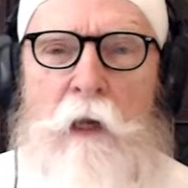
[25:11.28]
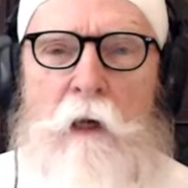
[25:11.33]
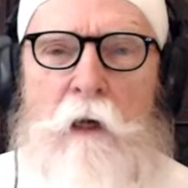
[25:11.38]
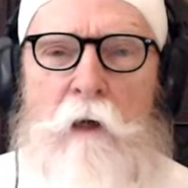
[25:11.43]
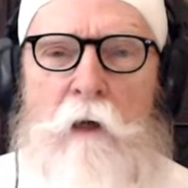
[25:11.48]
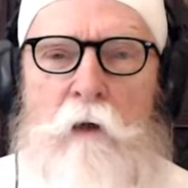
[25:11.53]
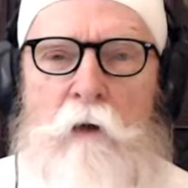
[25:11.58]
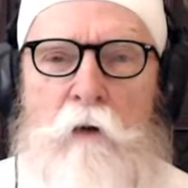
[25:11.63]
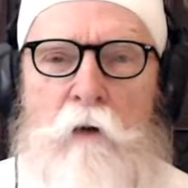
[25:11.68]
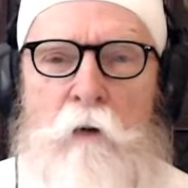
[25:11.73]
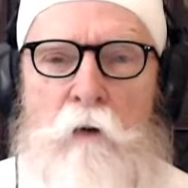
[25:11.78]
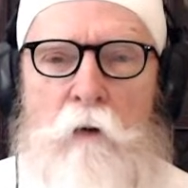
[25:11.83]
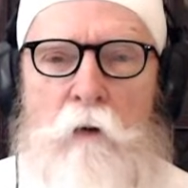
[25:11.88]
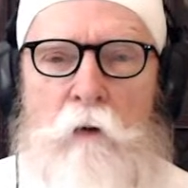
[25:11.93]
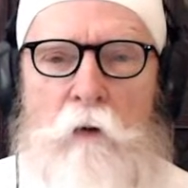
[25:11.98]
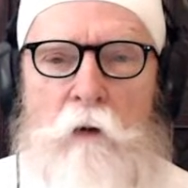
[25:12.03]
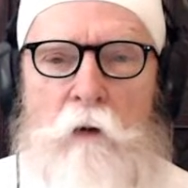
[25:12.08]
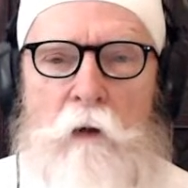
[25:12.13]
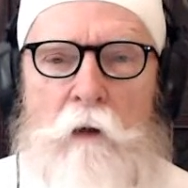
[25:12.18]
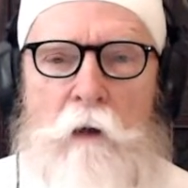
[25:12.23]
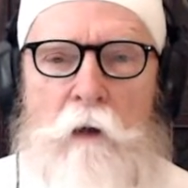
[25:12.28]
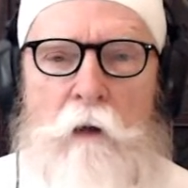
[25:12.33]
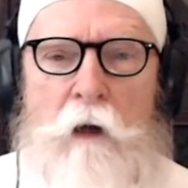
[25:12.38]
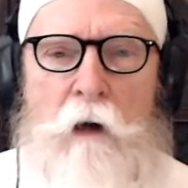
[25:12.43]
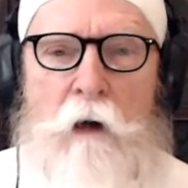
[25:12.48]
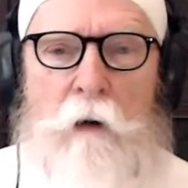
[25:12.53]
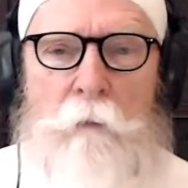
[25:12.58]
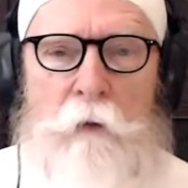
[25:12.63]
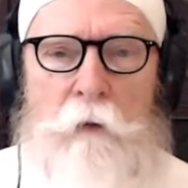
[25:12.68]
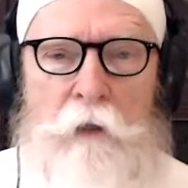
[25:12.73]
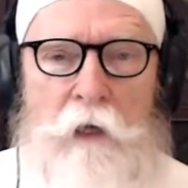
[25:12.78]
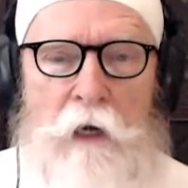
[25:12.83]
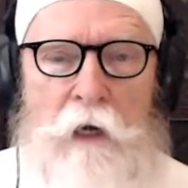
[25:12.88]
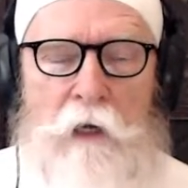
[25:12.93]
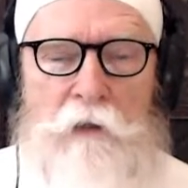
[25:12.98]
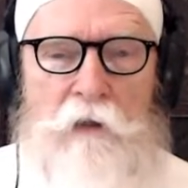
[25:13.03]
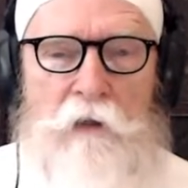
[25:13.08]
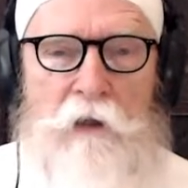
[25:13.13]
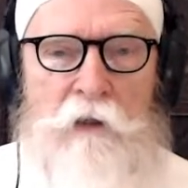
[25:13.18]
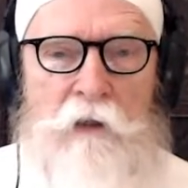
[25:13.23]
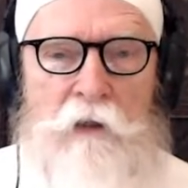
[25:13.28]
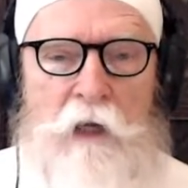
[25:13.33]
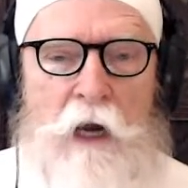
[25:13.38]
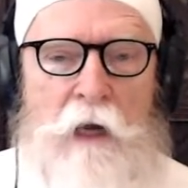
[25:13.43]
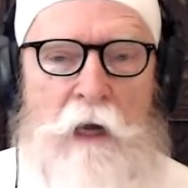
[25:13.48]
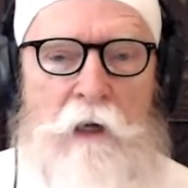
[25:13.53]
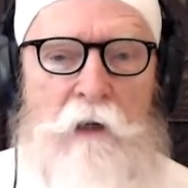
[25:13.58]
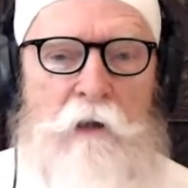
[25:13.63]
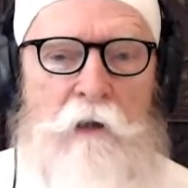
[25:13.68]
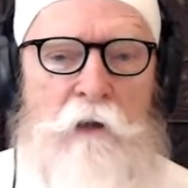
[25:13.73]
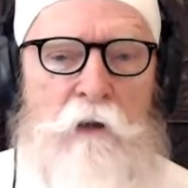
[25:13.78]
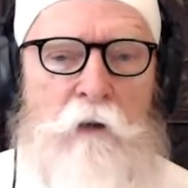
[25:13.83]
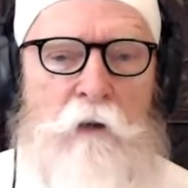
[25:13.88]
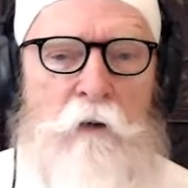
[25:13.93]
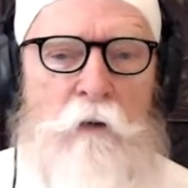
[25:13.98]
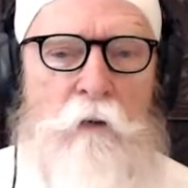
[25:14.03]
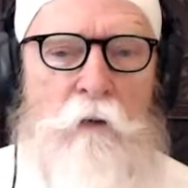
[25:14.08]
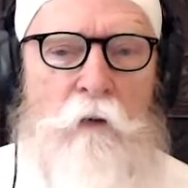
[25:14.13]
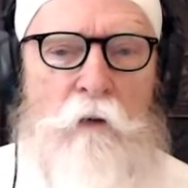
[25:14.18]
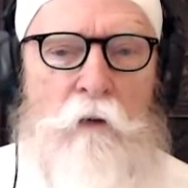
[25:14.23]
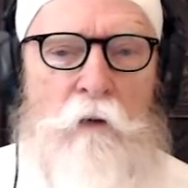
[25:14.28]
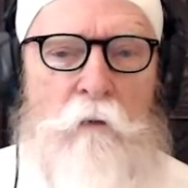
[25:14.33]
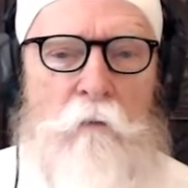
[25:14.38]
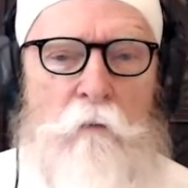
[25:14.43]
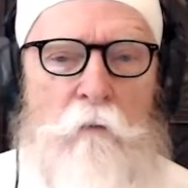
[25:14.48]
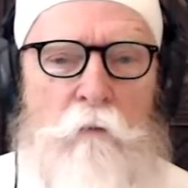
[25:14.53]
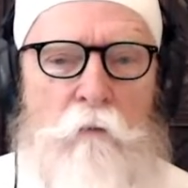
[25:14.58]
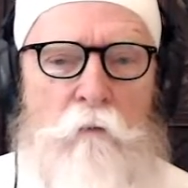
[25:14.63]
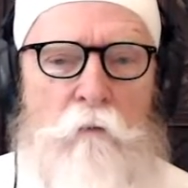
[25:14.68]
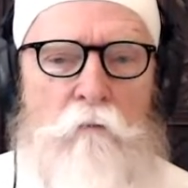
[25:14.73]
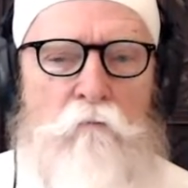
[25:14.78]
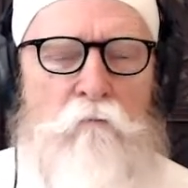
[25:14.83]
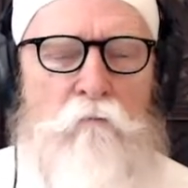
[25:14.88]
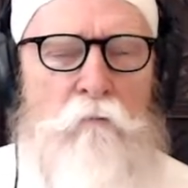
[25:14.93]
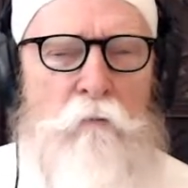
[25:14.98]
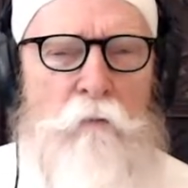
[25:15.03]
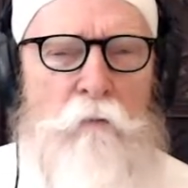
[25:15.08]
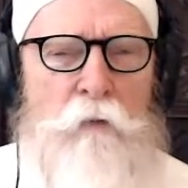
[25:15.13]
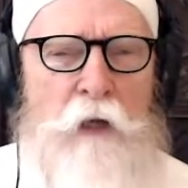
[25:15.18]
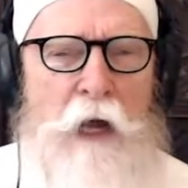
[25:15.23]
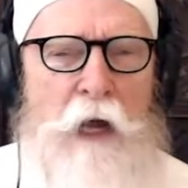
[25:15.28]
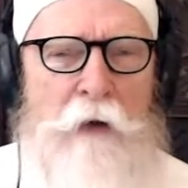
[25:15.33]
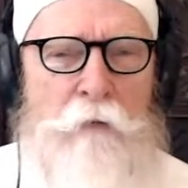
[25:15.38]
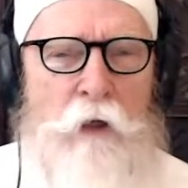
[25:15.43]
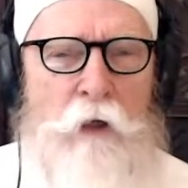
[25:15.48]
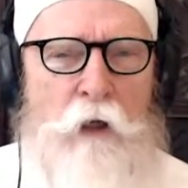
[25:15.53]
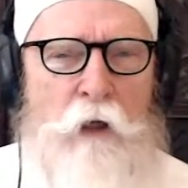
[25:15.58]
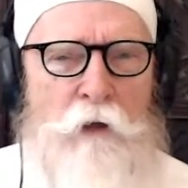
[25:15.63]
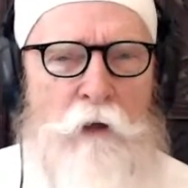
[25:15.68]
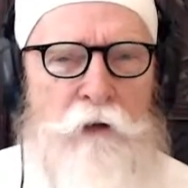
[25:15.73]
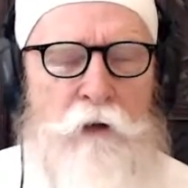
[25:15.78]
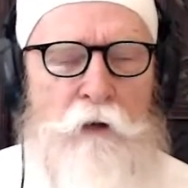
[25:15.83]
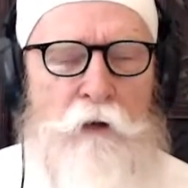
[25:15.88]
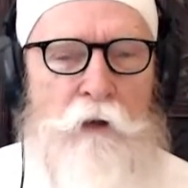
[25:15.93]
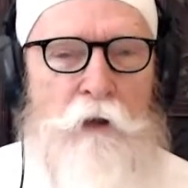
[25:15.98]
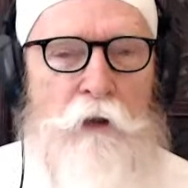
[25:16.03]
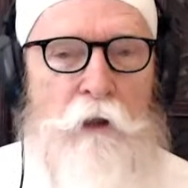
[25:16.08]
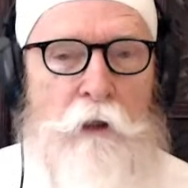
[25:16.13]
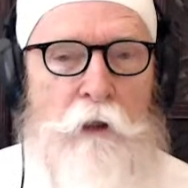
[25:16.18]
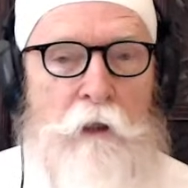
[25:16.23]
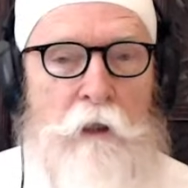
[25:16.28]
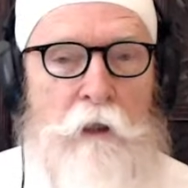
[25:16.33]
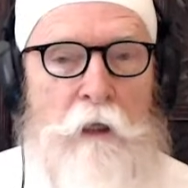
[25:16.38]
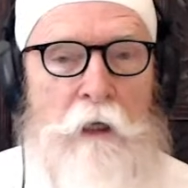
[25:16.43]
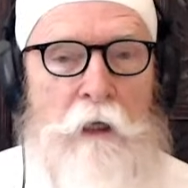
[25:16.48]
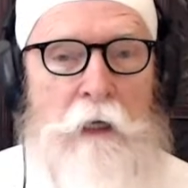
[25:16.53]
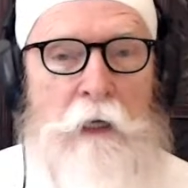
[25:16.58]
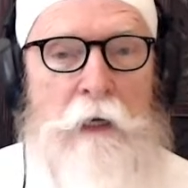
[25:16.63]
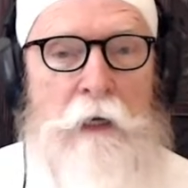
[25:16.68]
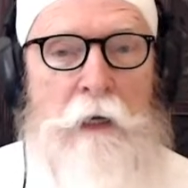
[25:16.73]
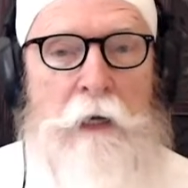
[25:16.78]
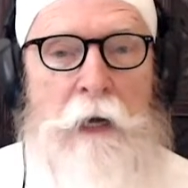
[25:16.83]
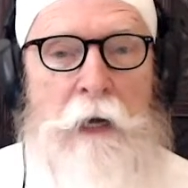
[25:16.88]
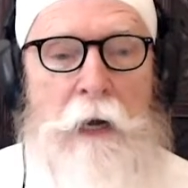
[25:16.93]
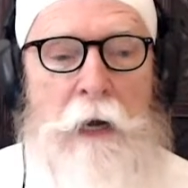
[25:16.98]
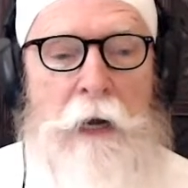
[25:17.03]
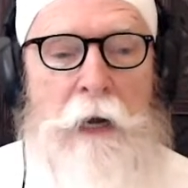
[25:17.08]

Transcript: Guru Amar Das decided to have a closer look at